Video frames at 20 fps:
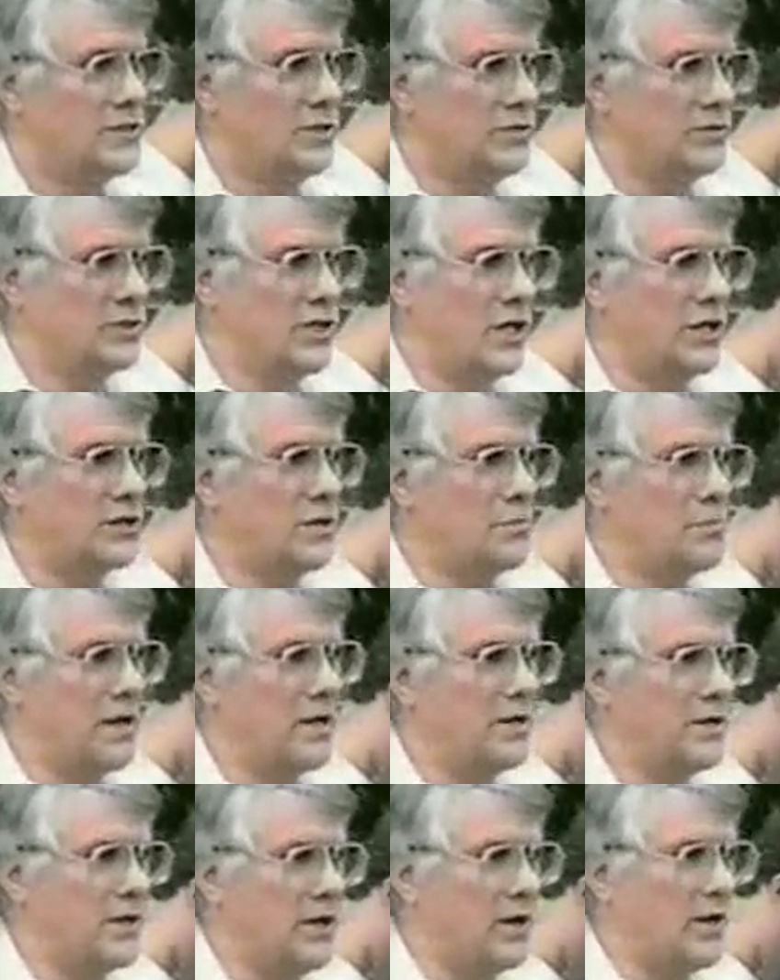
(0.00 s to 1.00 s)
So, result: the
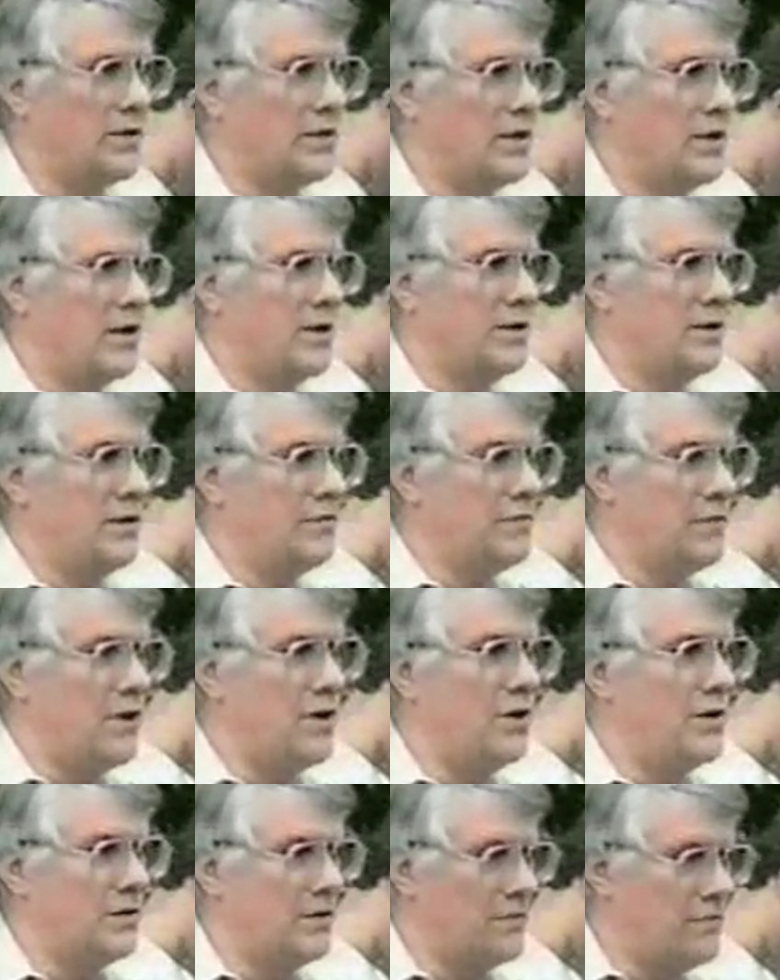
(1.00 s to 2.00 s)
bigger you are, the harder you
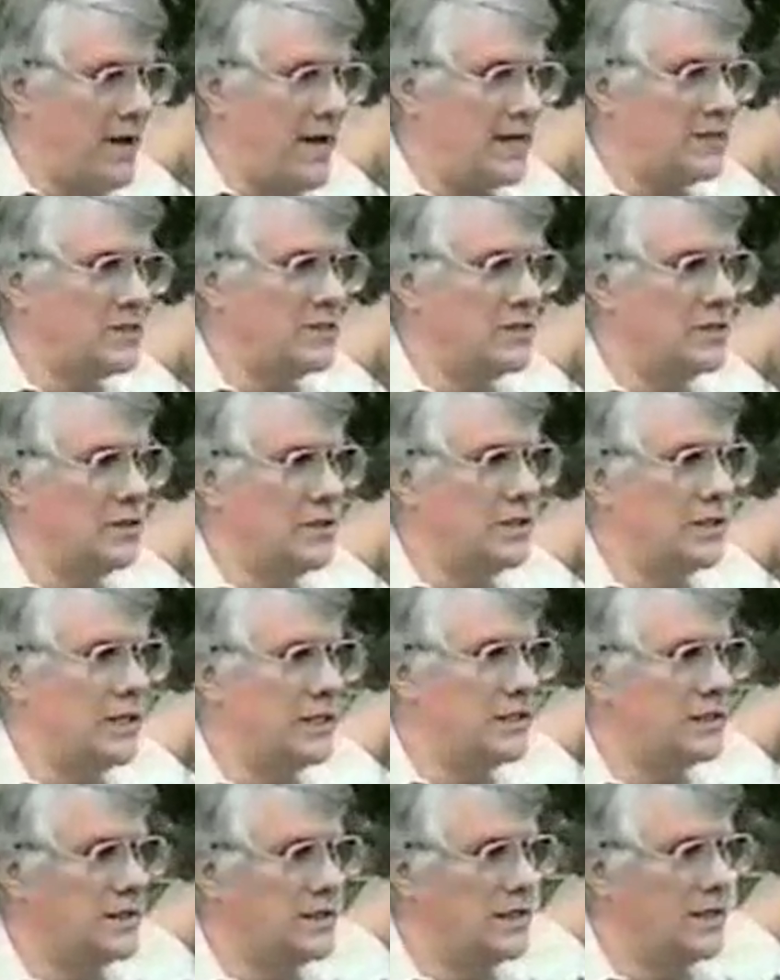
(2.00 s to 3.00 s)
fall, the faster
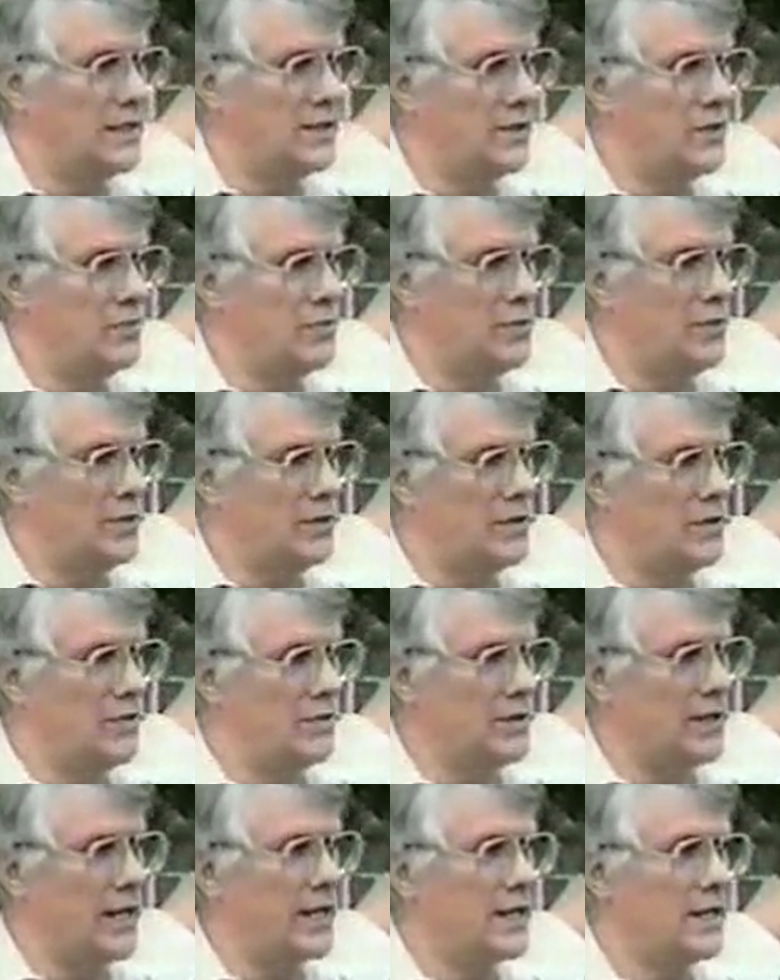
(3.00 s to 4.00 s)
that uh, you would go in